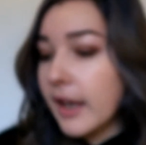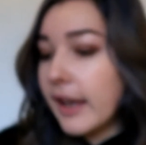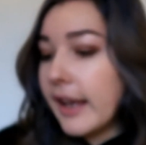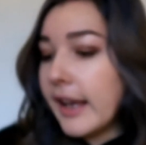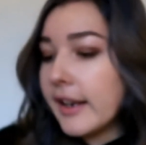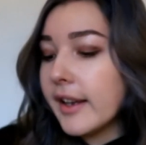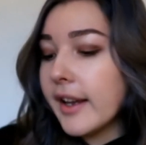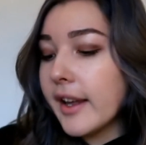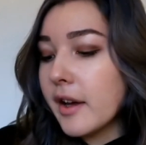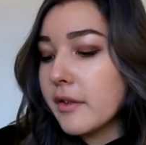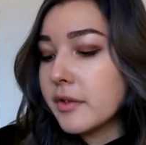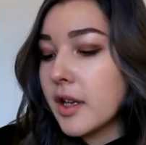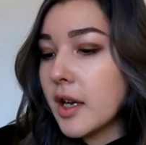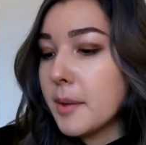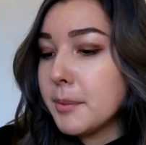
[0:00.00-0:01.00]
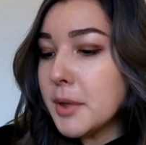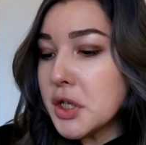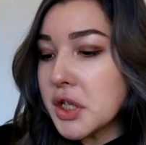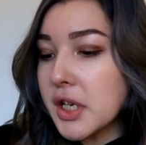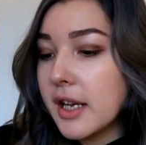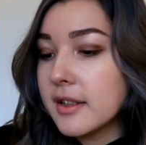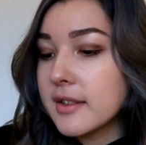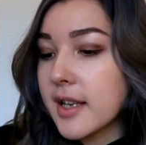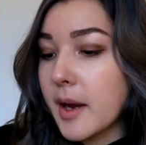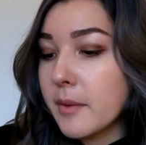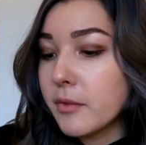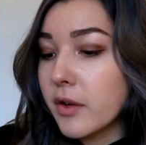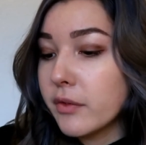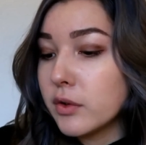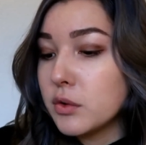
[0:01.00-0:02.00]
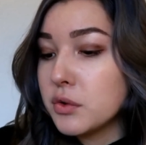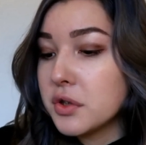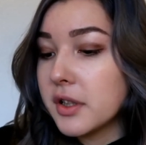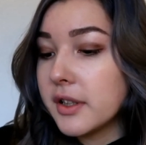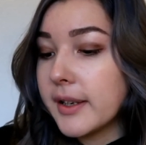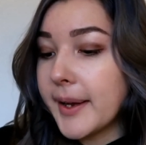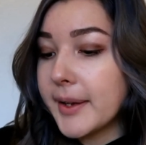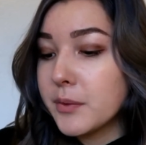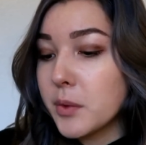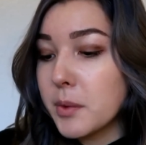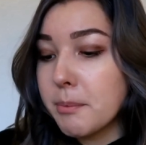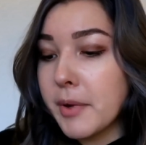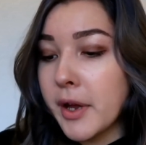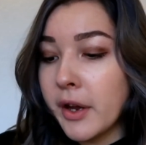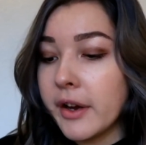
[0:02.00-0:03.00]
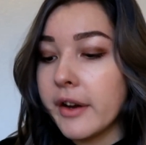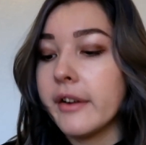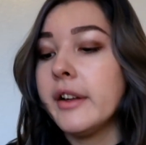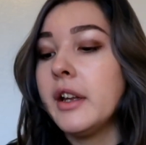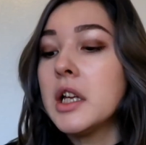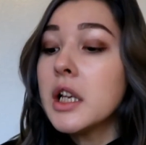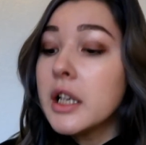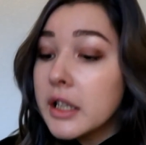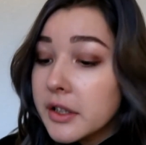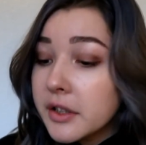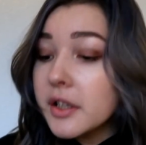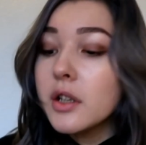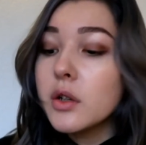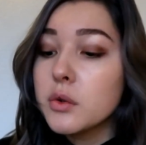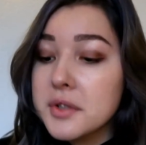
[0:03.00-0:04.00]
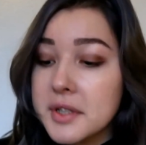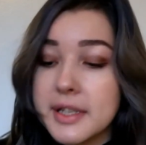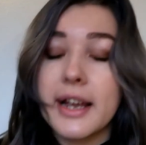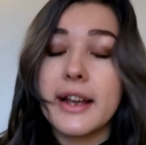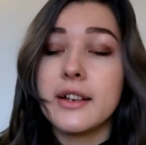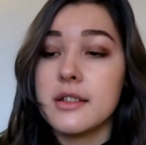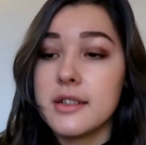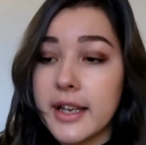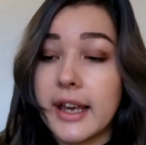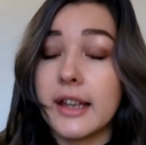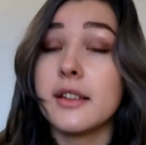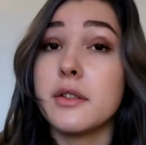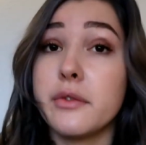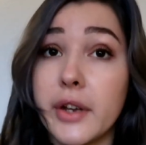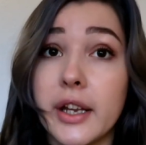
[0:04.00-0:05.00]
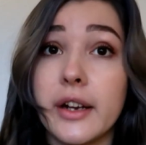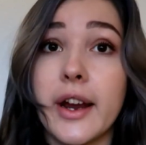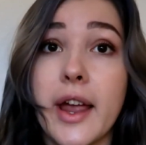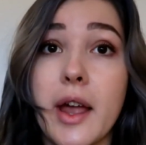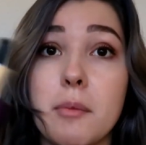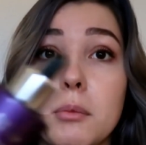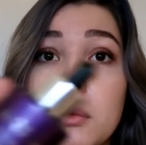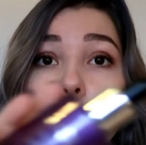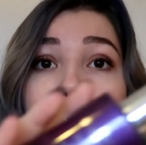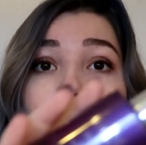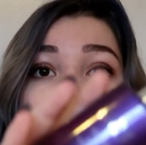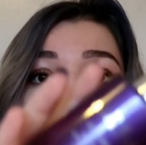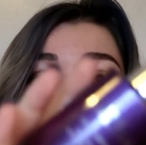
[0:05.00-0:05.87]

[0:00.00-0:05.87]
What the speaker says: And I have the Missha Time Revolution Night Repair New Science Activator Ampoule,